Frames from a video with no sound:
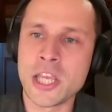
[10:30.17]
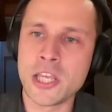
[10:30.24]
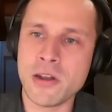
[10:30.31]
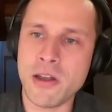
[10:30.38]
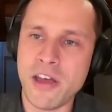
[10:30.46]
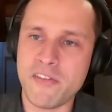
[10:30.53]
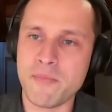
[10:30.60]

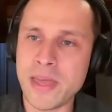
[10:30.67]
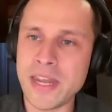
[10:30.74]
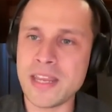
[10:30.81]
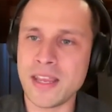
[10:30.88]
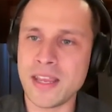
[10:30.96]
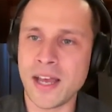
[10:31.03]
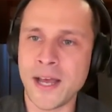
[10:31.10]
you now have
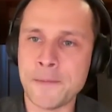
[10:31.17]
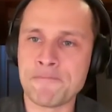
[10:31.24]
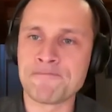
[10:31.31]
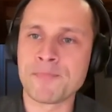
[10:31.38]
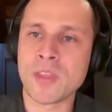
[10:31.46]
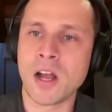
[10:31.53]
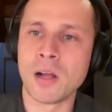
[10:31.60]

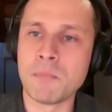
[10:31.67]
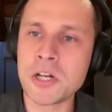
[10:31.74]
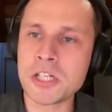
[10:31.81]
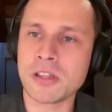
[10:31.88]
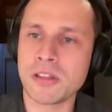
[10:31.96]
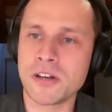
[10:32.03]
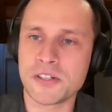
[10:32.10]
a
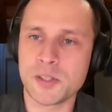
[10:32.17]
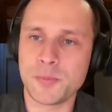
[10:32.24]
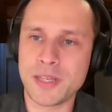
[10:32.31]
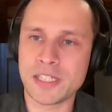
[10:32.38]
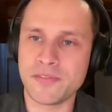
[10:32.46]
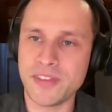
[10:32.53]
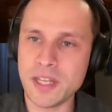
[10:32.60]
much larger
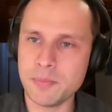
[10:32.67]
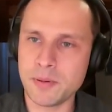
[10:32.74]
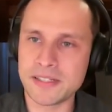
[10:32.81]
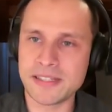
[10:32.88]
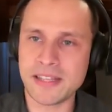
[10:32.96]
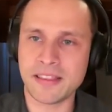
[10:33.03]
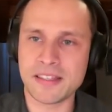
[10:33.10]
space of
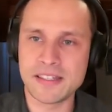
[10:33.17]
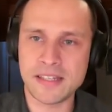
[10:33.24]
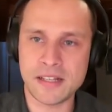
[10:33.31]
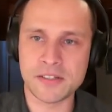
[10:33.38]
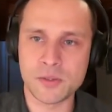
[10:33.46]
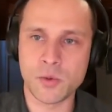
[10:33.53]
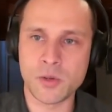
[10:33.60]
inputs that the
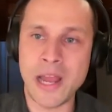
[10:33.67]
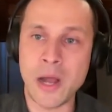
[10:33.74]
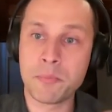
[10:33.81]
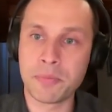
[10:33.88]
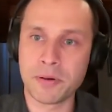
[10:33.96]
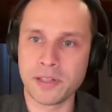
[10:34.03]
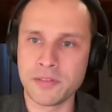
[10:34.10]
cells would
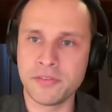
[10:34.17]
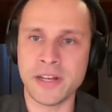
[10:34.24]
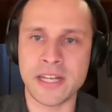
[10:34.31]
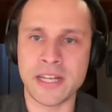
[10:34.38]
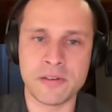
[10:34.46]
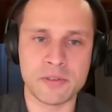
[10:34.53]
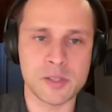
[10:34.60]
now
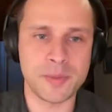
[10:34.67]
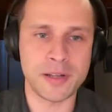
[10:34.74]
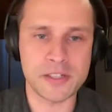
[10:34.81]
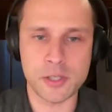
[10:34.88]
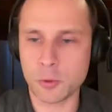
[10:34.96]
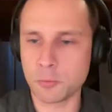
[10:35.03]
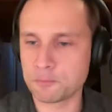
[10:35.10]
proliferate in
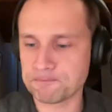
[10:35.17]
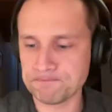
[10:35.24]
response to.